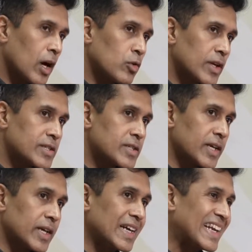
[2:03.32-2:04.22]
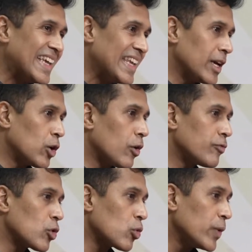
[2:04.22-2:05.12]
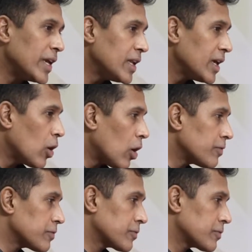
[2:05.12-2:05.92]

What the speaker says: would I say, gleaning off or weaning off